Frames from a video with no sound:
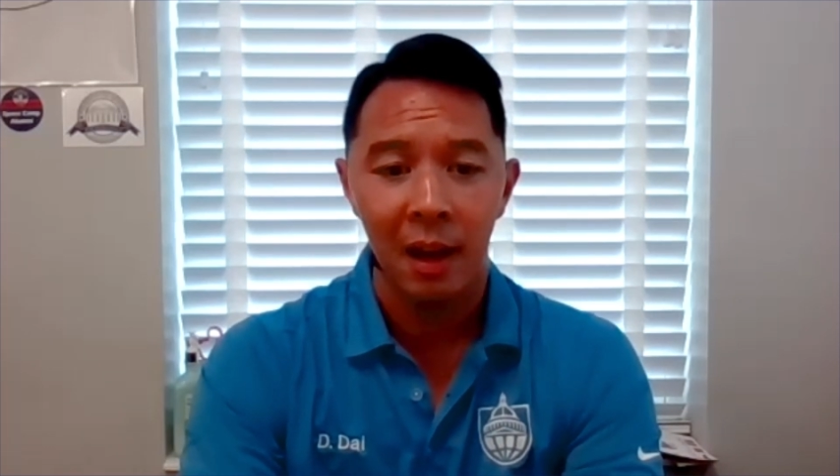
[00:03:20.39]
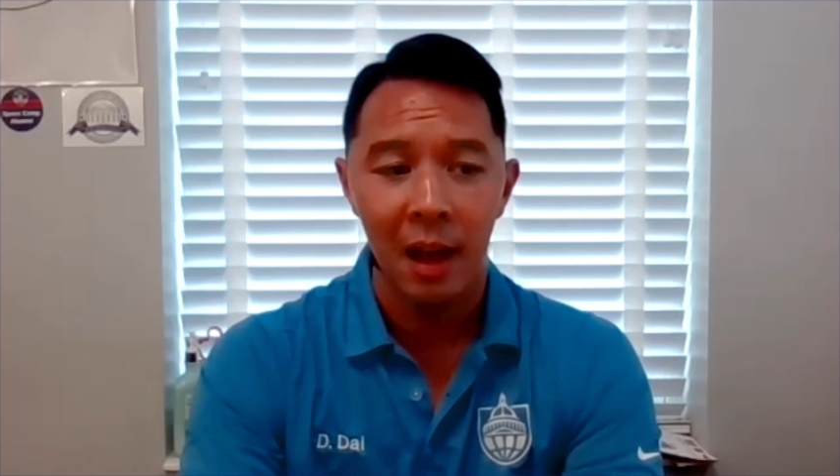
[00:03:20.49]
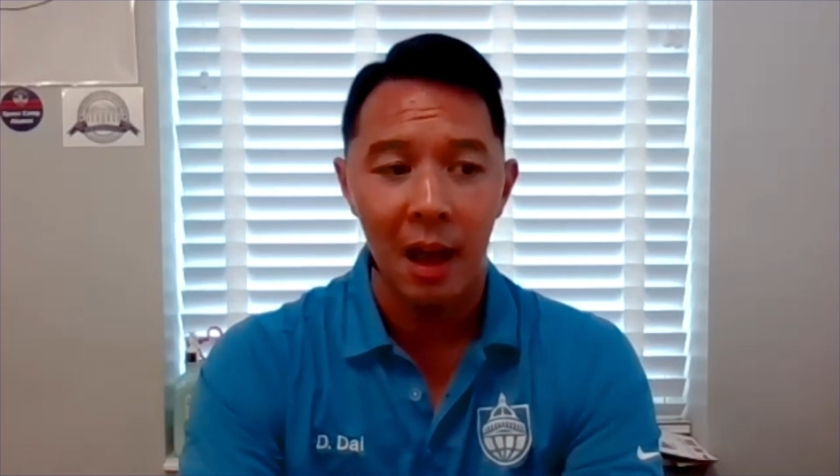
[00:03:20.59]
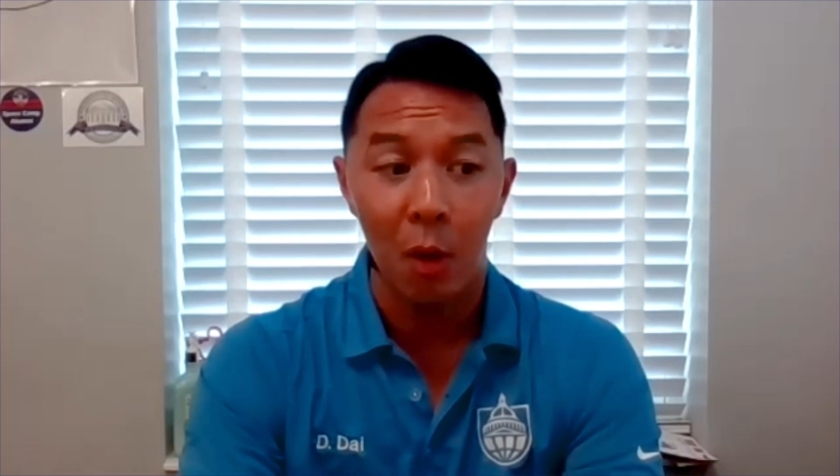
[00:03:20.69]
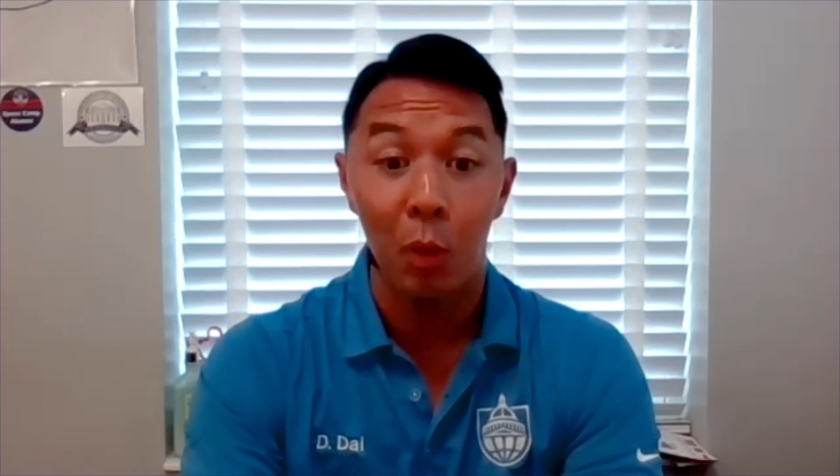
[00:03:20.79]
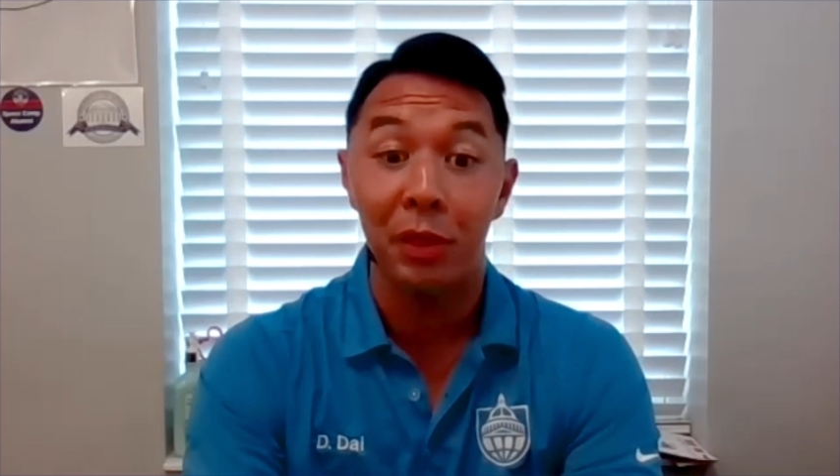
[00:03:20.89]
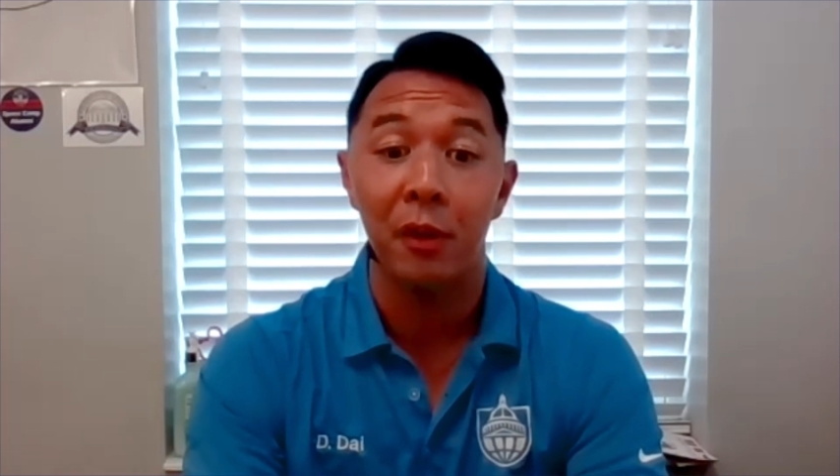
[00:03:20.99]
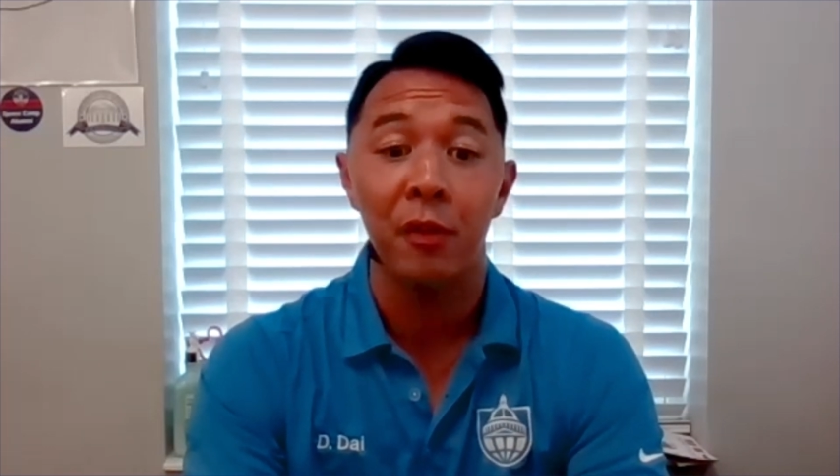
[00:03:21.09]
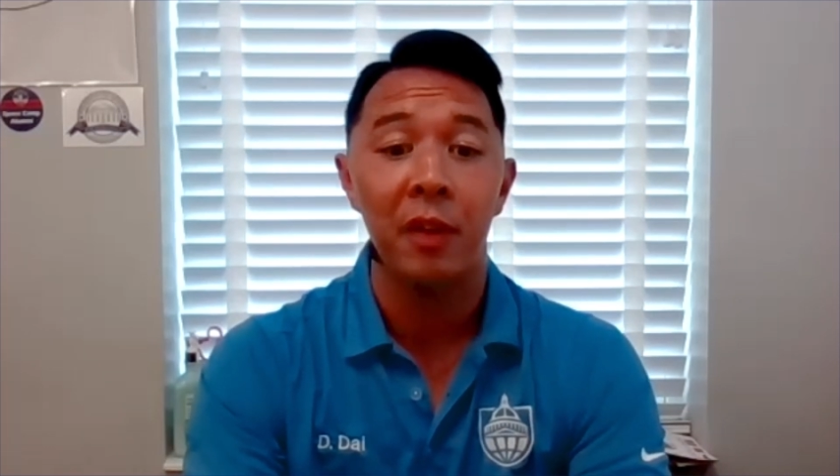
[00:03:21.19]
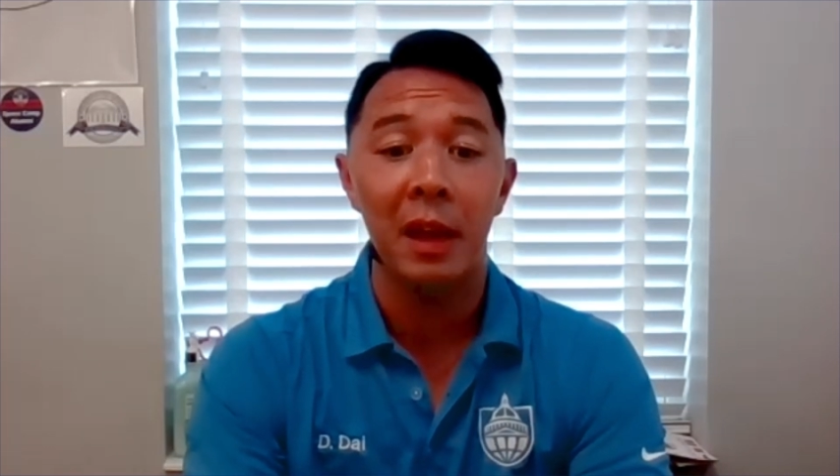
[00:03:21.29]
uh, what their
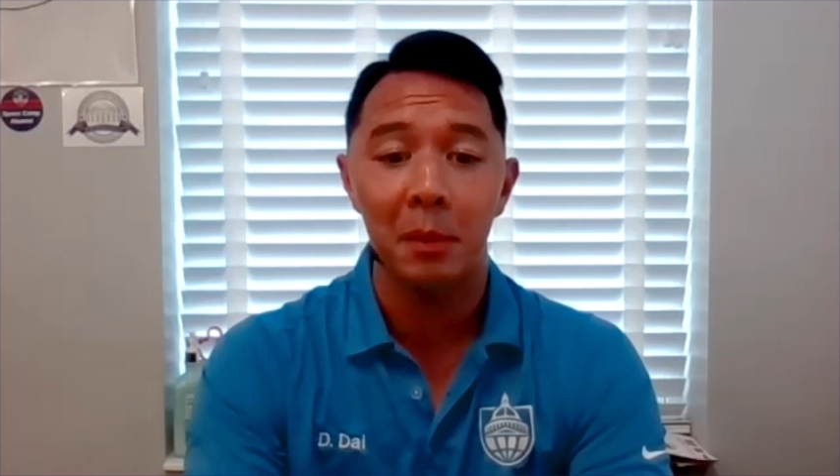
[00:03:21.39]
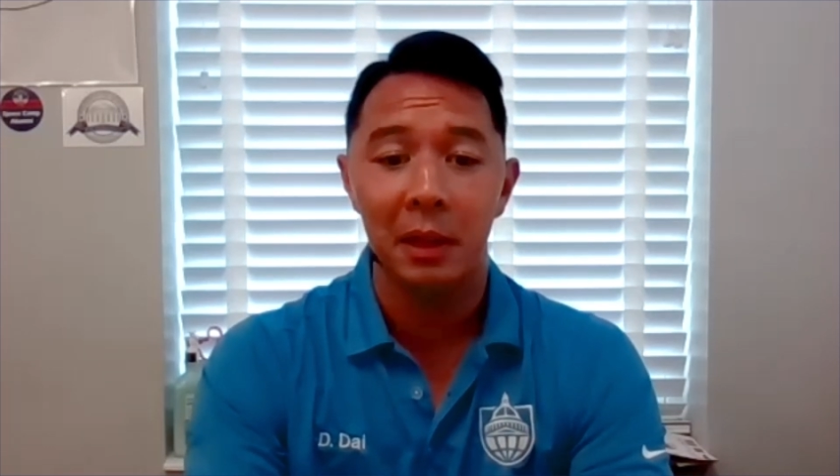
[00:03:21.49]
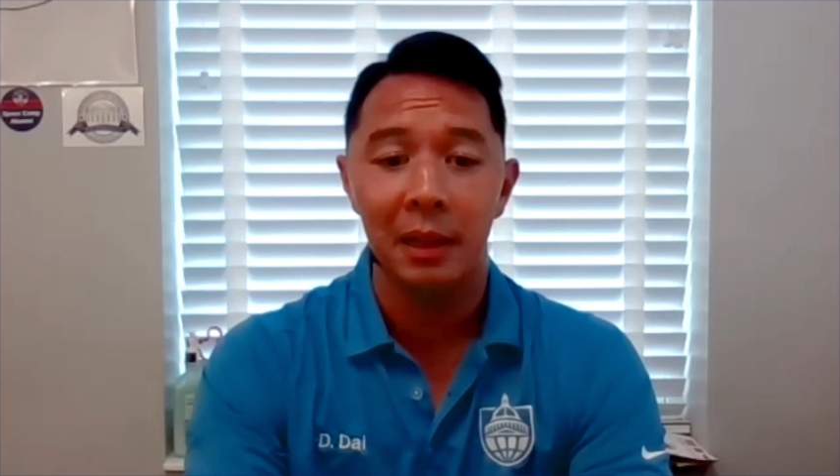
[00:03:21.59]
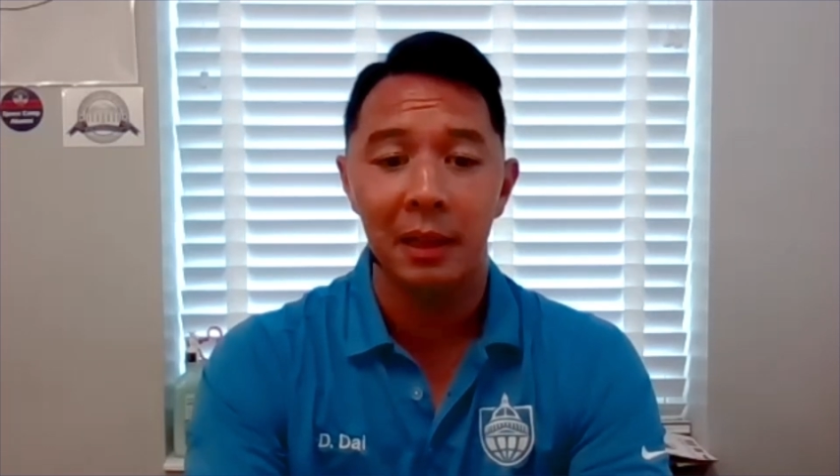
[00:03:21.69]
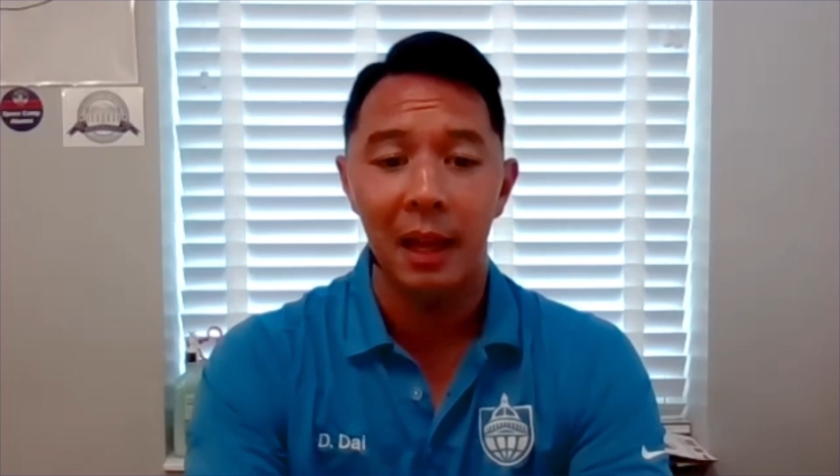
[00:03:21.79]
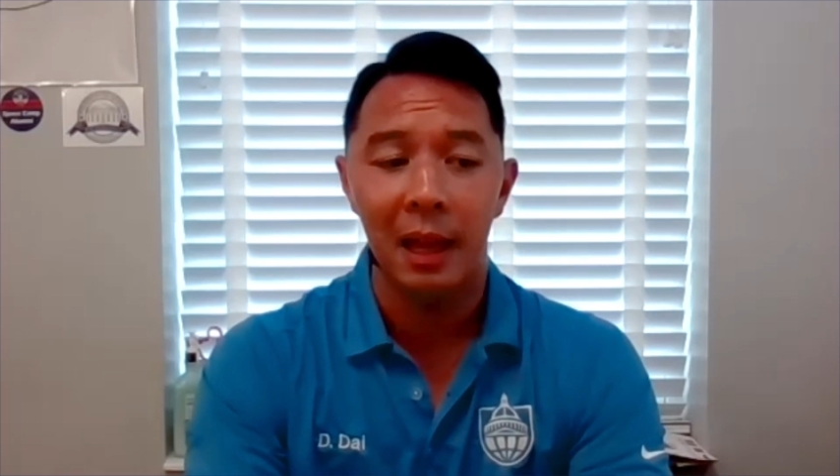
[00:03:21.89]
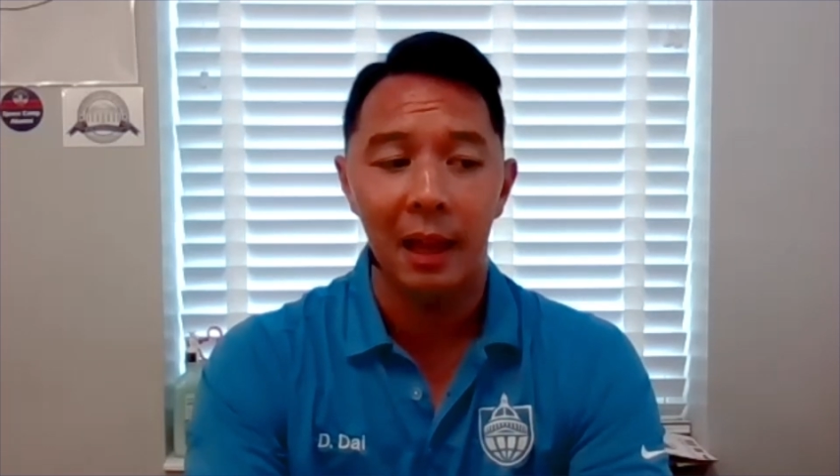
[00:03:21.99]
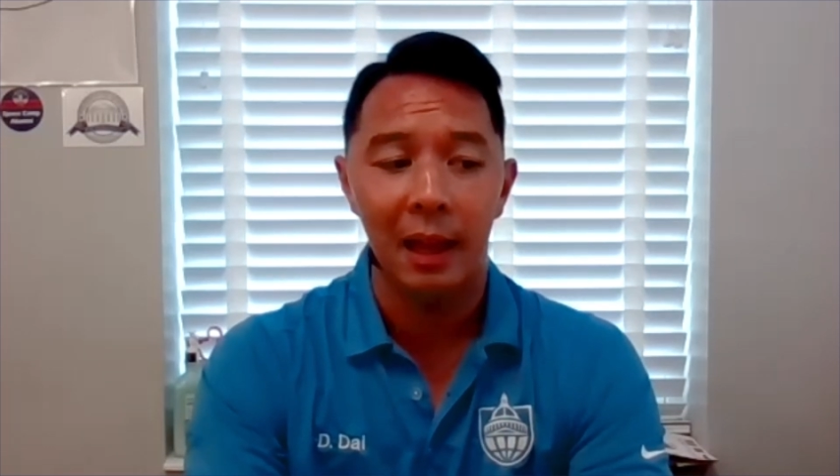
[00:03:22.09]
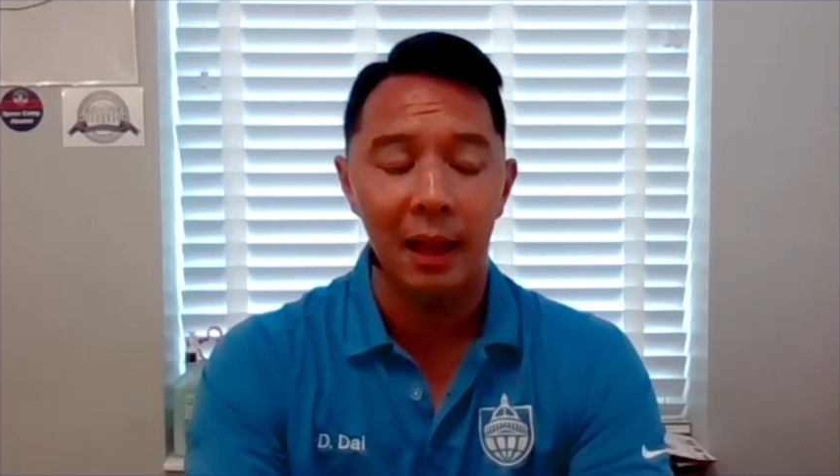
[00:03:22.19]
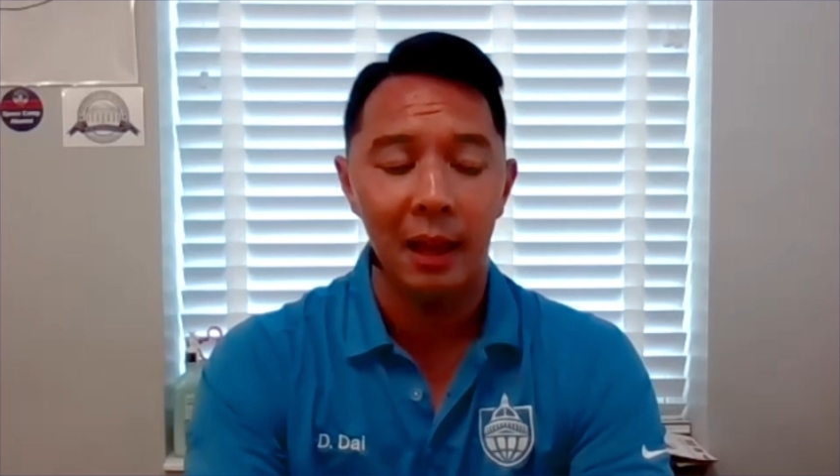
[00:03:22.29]
family
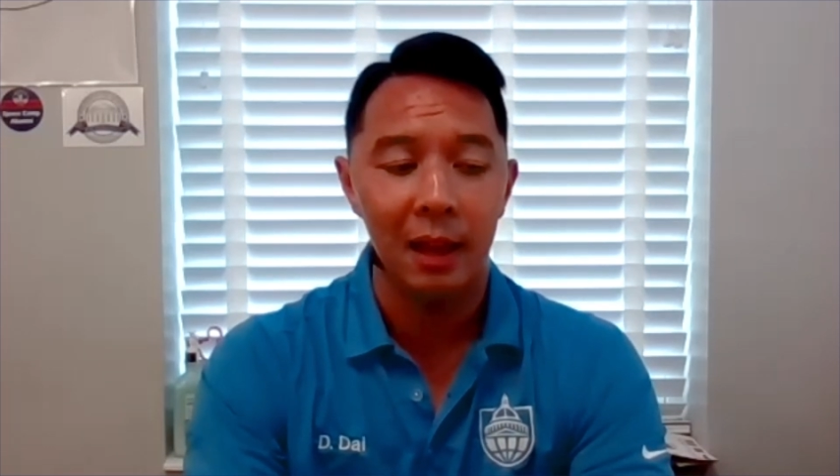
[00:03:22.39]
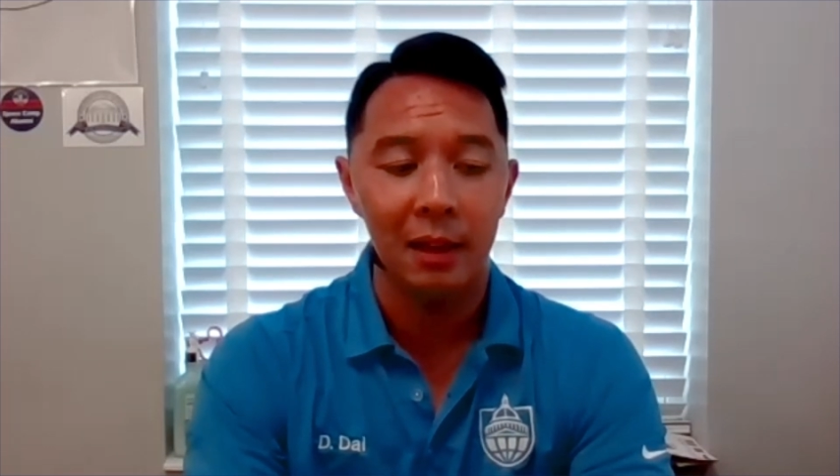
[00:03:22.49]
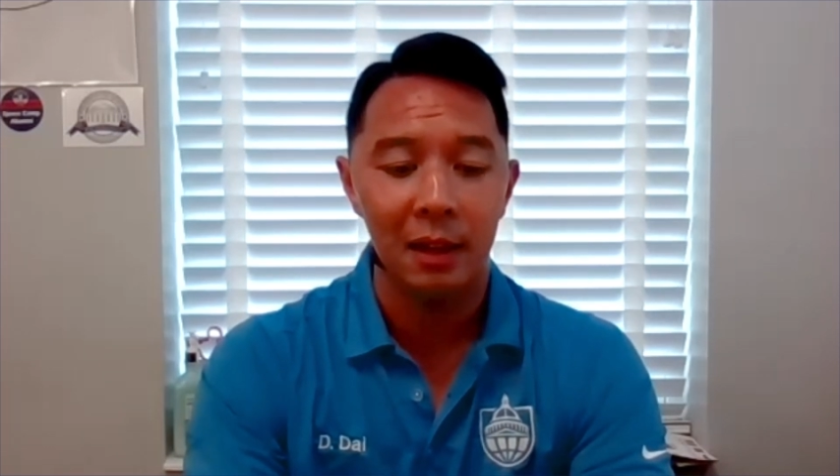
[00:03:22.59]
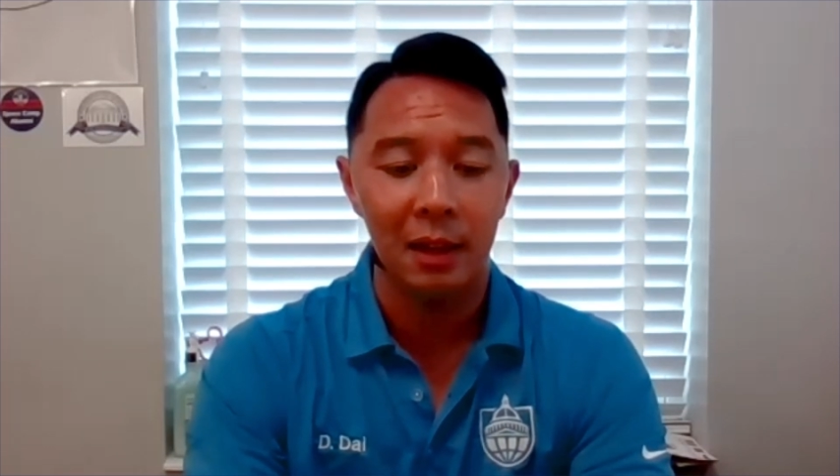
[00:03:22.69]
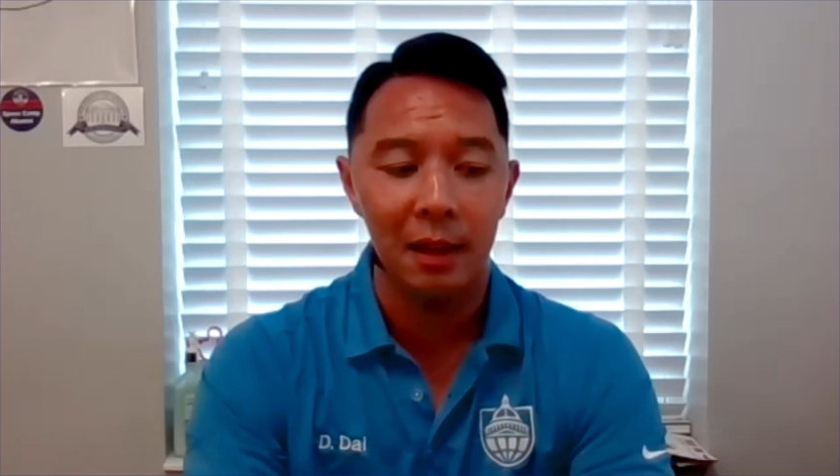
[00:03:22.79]
and